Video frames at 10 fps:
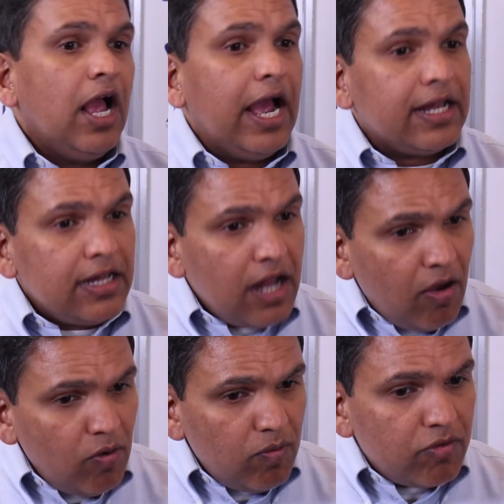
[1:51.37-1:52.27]
And
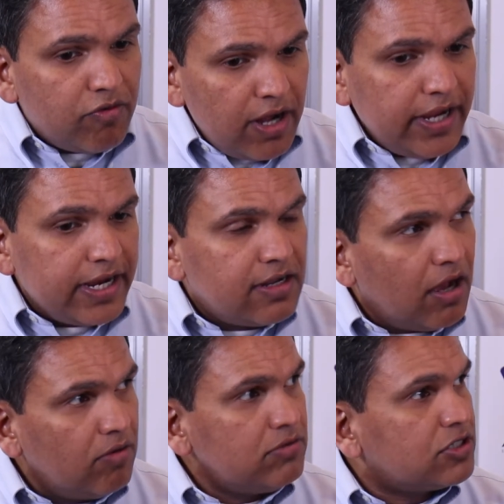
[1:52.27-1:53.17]
now drilling it
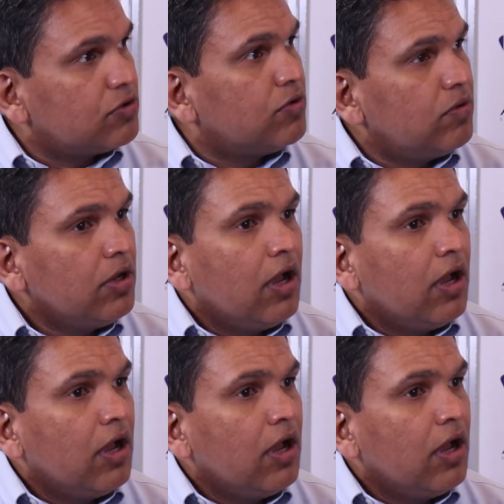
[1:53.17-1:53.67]
down to